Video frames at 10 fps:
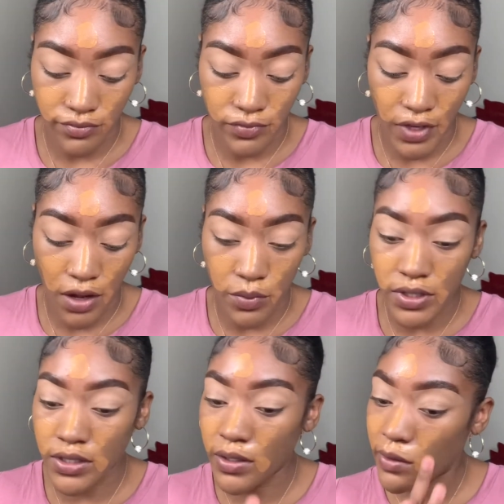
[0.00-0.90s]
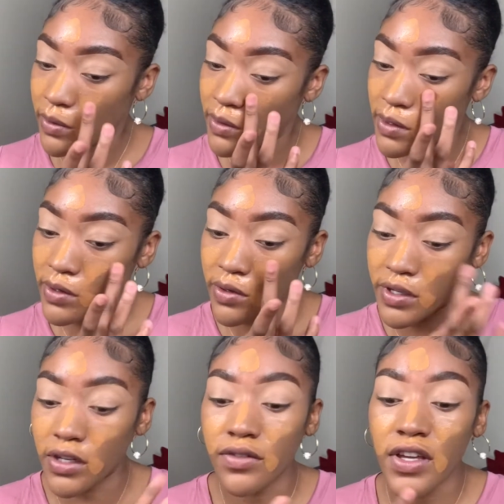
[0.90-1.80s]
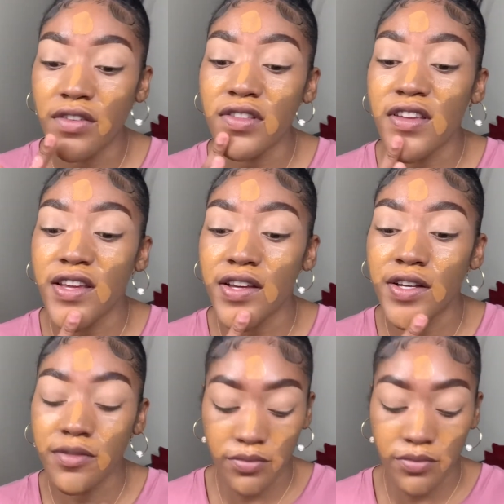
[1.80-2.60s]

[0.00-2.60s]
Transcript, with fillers: that wasn't, you know, going to cover everything up.